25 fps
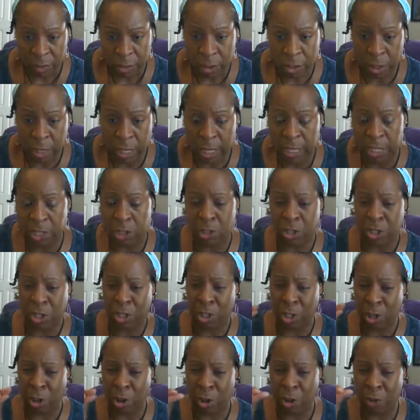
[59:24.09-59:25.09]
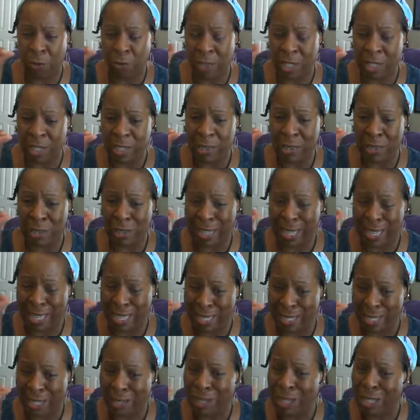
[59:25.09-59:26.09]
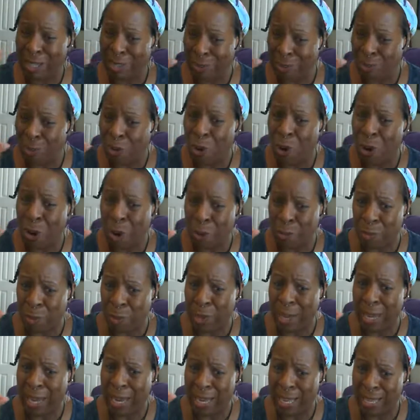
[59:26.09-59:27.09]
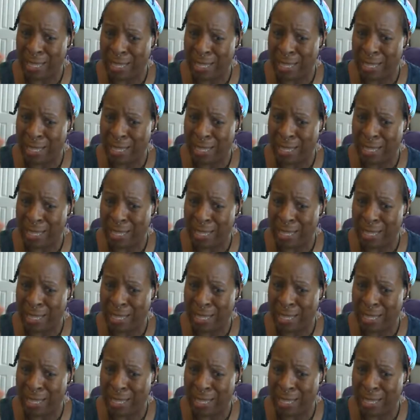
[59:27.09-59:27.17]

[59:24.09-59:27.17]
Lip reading: Because clove is warm, okay?